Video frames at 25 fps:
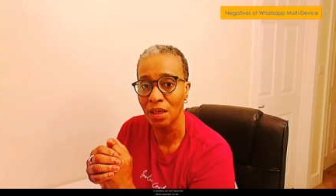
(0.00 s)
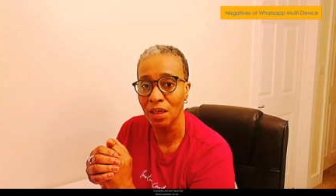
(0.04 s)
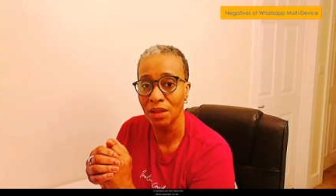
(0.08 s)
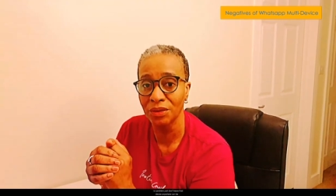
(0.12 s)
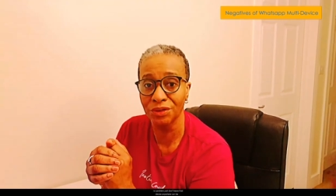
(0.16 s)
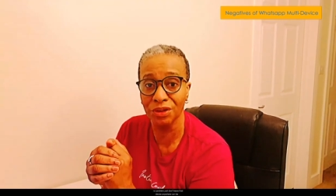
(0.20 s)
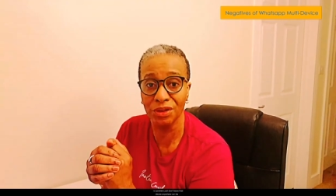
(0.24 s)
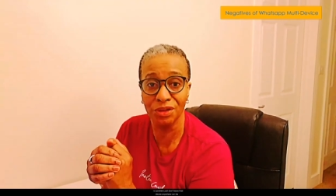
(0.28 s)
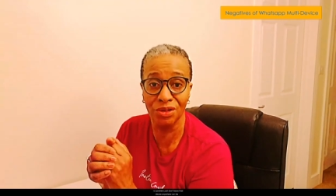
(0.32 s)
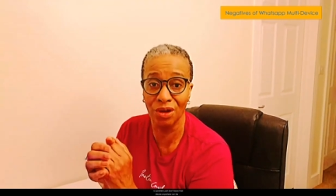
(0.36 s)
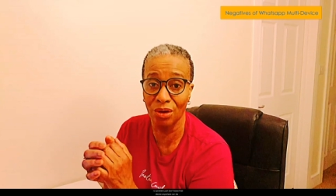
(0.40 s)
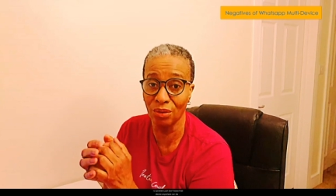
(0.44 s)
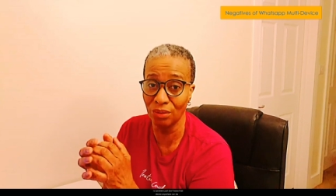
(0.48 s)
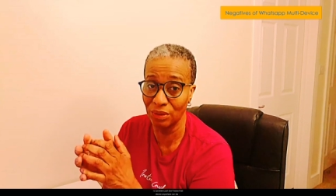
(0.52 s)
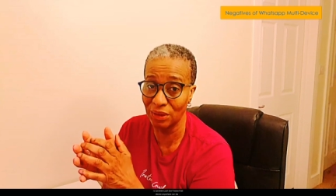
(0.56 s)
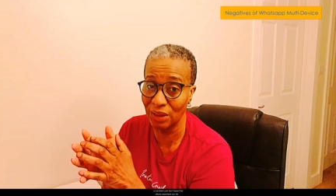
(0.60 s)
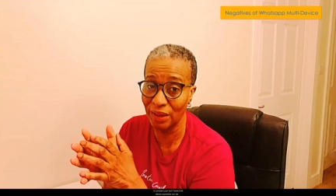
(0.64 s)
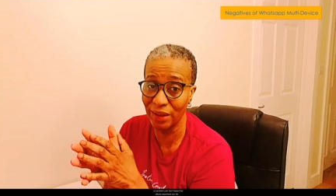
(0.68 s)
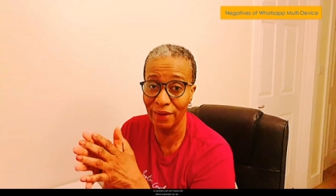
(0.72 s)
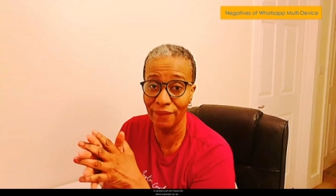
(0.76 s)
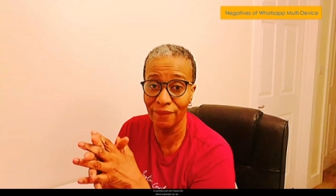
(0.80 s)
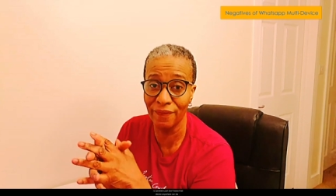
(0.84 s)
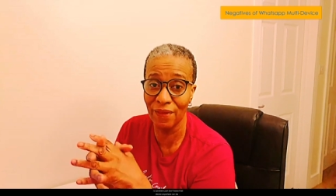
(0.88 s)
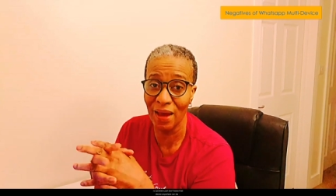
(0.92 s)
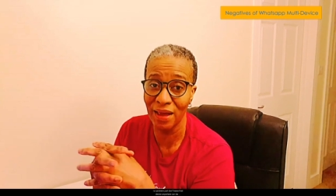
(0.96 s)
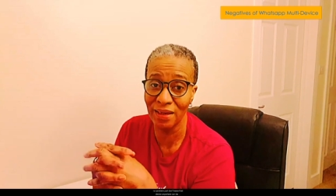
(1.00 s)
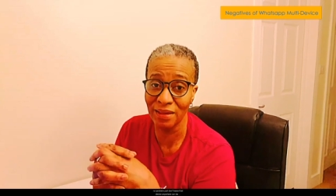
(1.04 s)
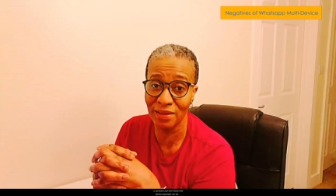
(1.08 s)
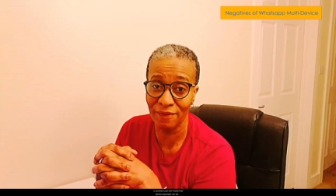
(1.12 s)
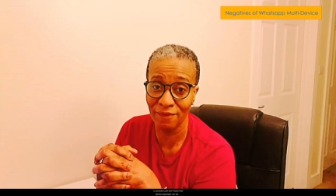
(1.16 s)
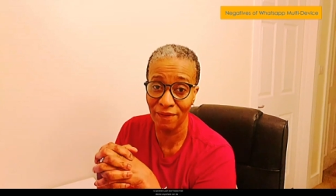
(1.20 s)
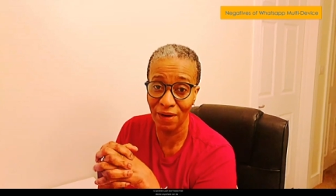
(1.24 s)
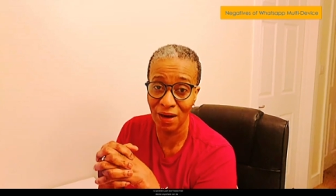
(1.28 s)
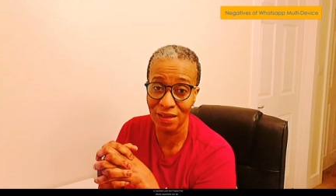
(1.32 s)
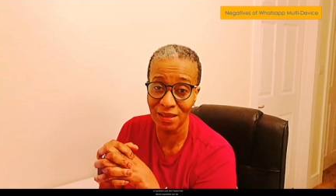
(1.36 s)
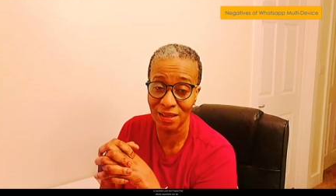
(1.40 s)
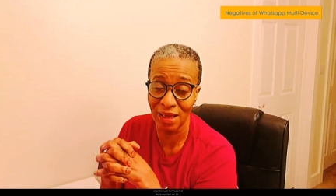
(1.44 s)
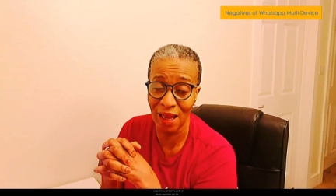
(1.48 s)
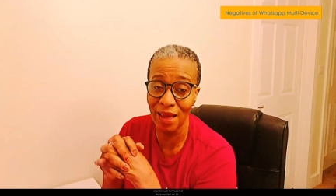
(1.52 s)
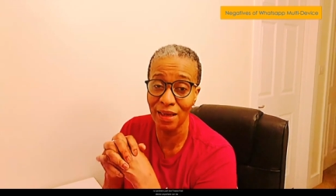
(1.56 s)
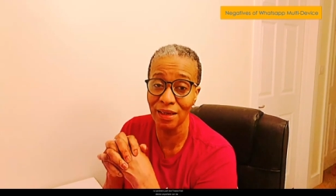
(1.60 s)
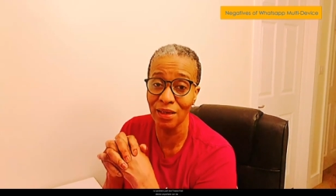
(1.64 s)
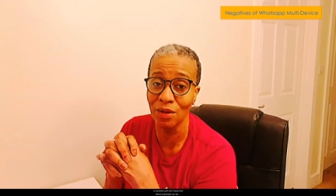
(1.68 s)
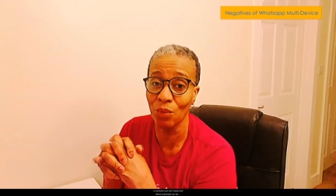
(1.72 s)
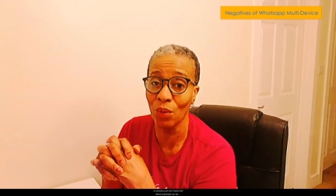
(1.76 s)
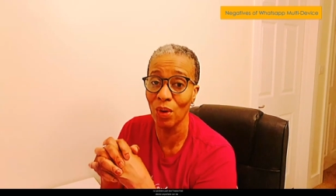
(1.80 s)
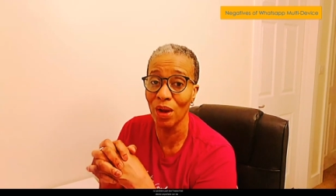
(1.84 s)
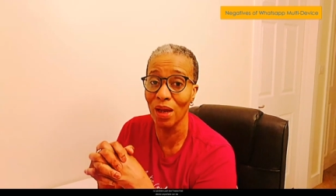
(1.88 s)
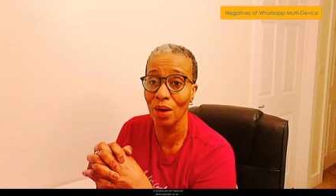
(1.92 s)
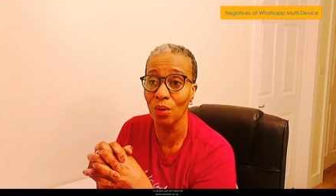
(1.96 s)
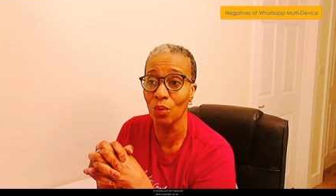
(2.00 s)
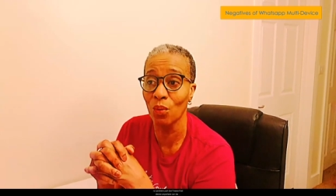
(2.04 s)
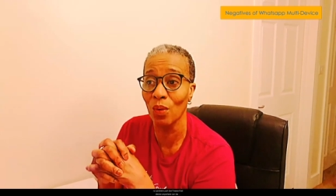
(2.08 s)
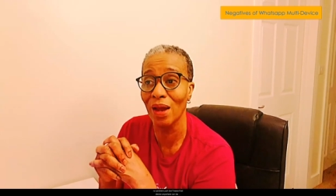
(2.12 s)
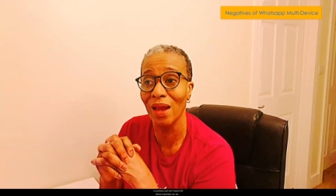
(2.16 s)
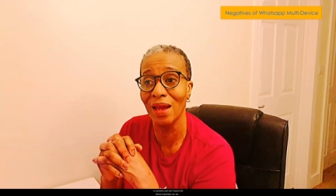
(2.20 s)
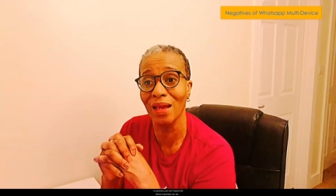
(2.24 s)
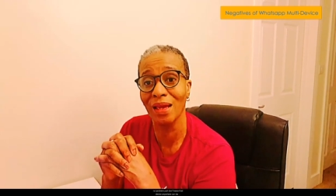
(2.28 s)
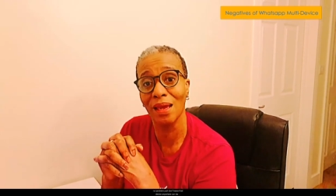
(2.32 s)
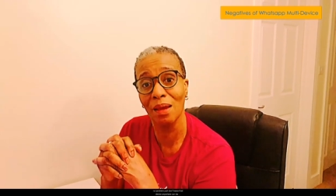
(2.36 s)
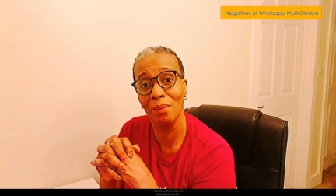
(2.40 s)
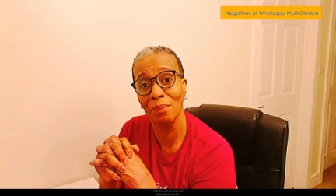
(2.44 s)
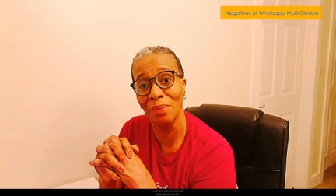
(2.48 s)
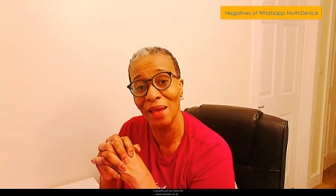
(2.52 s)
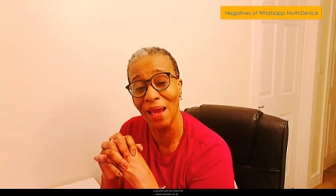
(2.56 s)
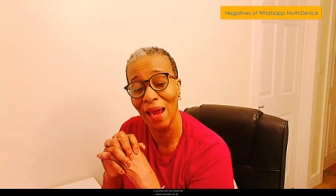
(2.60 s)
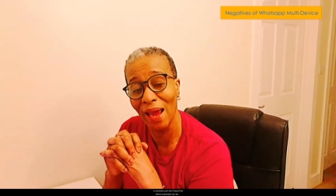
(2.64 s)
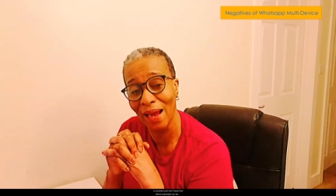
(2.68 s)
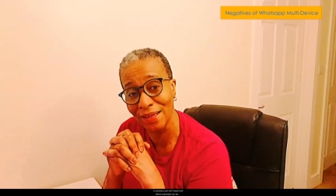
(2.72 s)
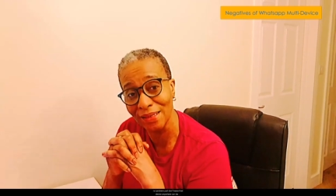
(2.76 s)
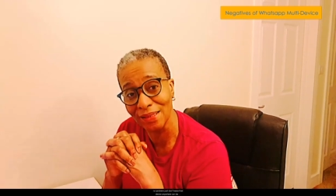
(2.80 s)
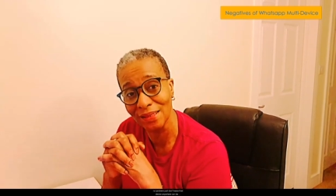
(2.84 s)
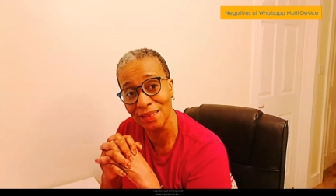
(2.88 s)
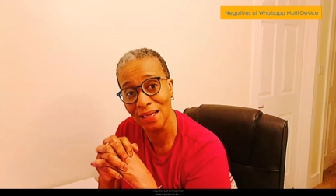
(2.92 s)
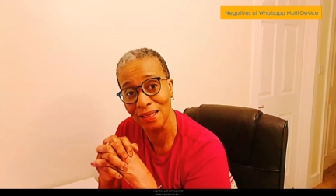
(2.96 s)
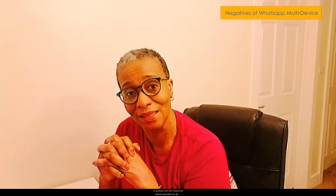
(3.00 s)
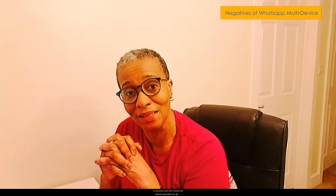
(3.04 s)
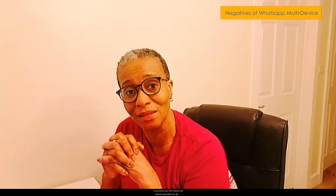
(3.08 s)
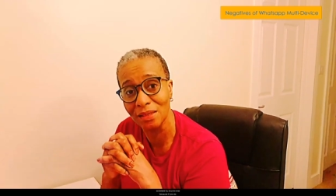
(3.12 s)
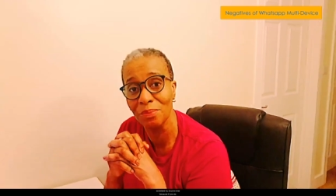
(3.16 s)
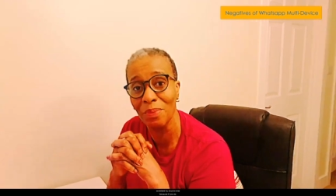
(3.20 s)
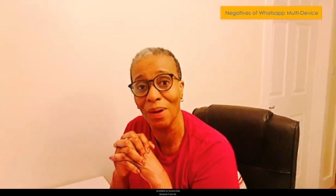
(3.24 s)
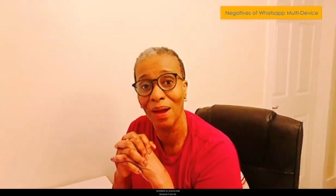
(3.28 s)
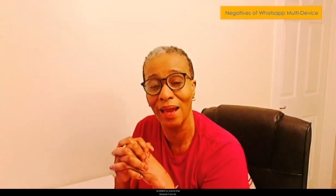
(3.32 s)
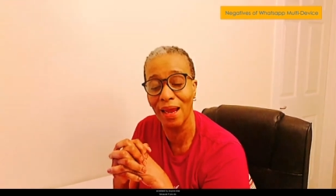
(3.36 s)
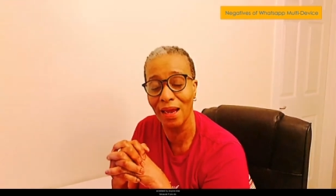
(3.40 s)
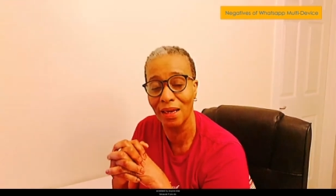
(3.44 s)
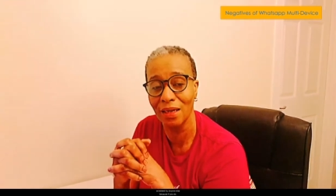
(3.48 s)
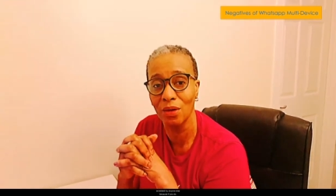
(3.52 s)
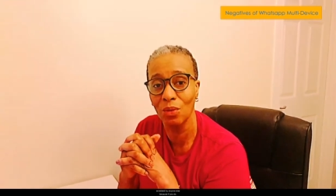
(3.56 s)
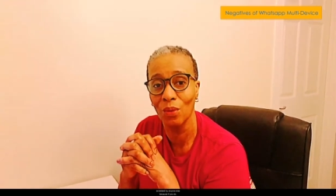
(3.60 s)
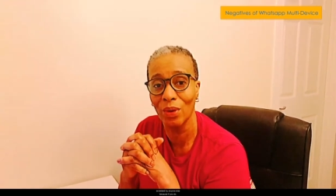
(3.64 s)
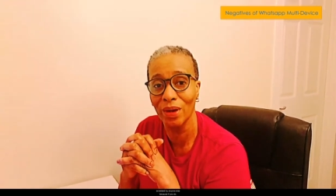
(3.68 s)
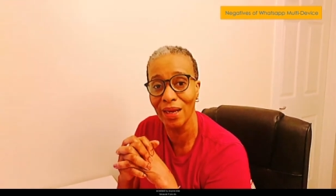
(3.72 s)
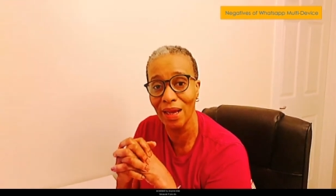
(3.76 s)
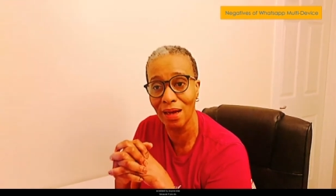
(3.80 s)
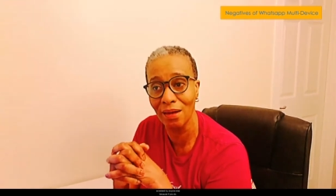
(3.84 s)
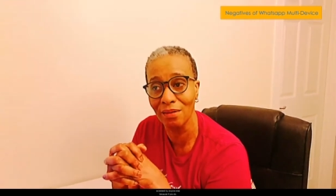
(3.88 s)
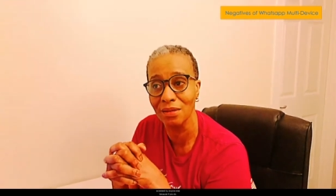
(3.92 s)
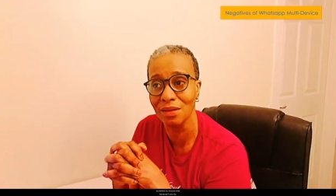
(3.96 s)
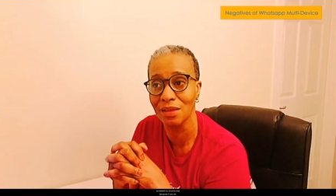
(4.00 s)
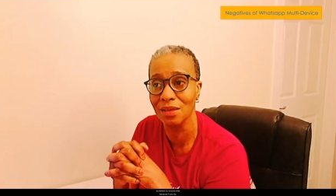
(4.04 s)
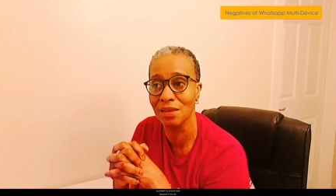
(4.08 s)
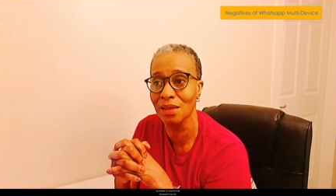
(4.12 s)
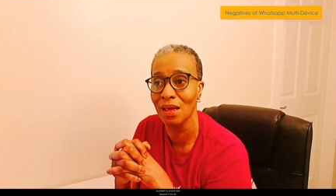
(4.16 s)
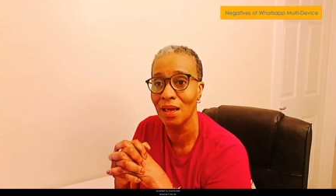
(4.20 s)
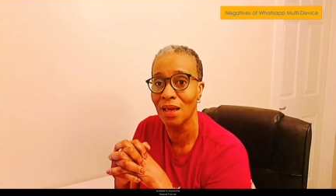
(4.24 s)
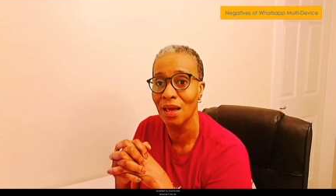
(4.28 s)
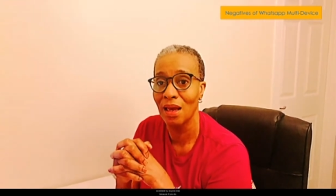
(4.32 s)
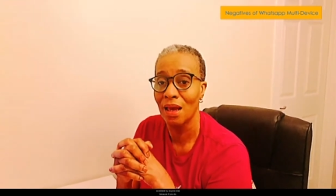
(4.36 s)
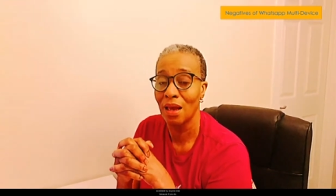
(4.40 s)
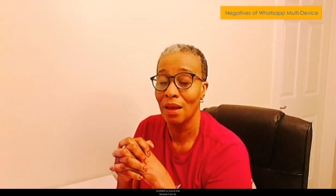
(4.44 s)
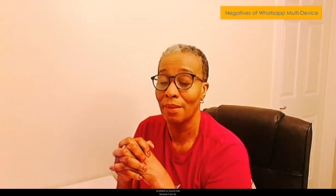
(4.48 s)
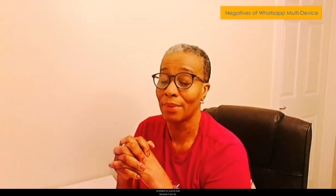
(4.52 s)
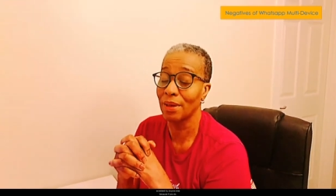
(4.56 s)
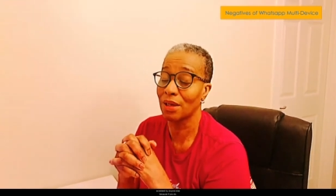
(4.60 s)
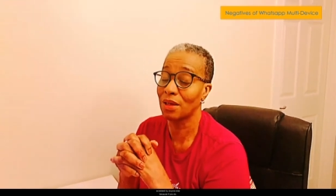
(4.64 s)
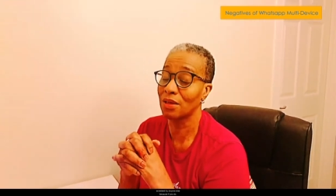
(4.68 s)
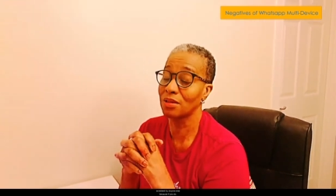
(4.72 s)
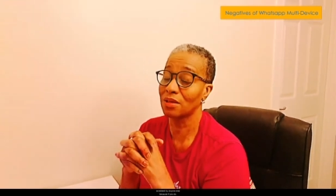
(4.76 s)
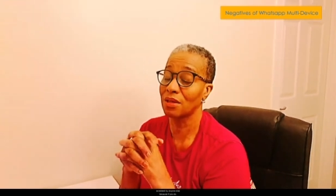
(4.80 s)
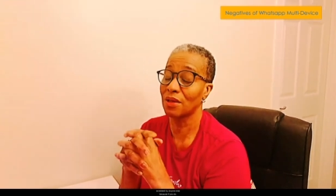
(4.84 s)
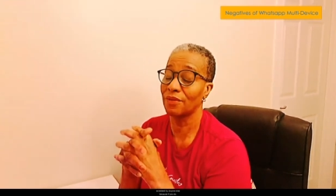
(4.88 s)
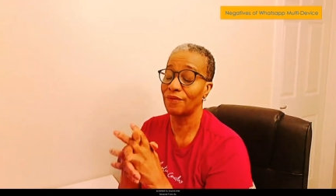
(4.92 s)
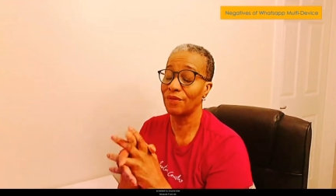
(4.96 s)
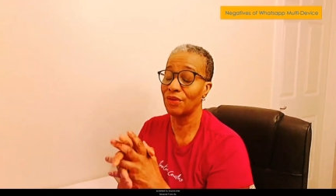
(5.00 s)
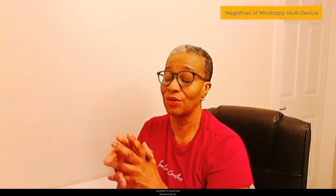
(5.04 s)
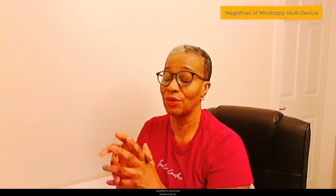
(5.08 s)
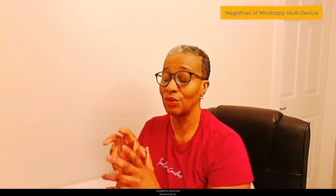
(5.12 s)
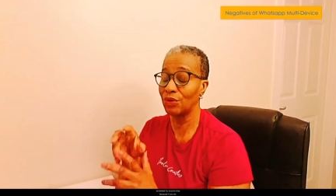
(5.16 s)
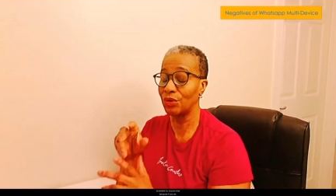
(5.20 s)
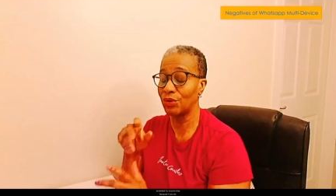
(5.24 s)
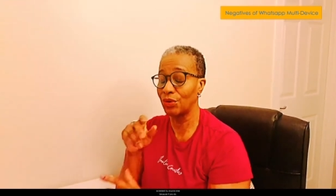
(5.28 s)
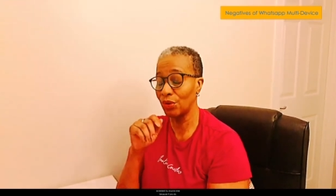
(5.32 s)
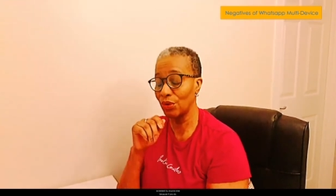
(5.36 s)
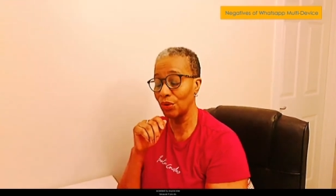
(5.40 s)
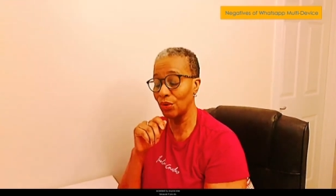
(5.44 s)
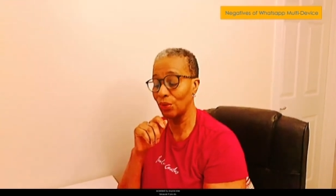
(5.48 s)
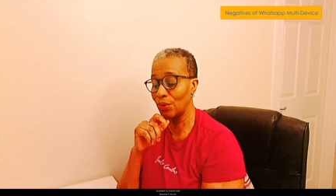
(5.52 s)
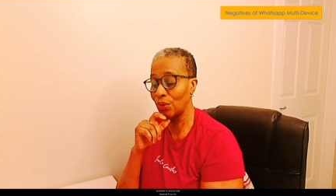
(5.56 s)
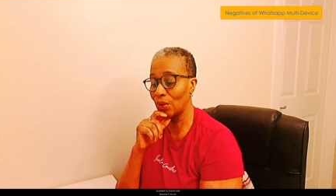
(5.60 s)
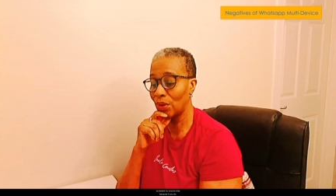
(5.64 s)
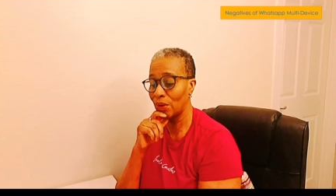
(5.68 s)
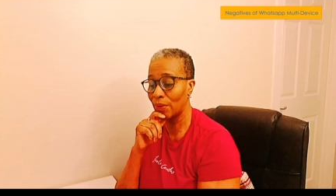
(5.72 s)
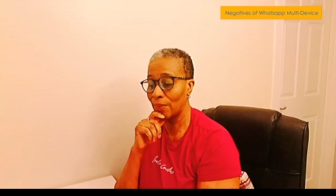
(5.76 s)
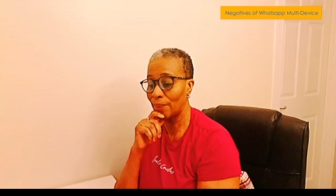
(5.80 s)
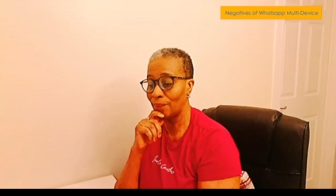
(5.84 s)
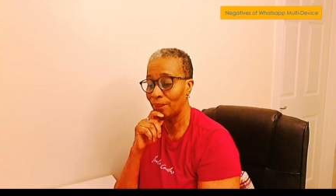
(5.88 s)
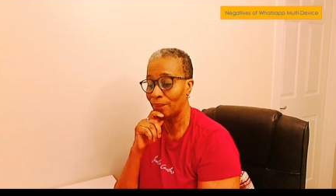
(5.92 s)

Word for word: Just don't leave that device anywhere where it can be accessed by anyone else. Because if you do,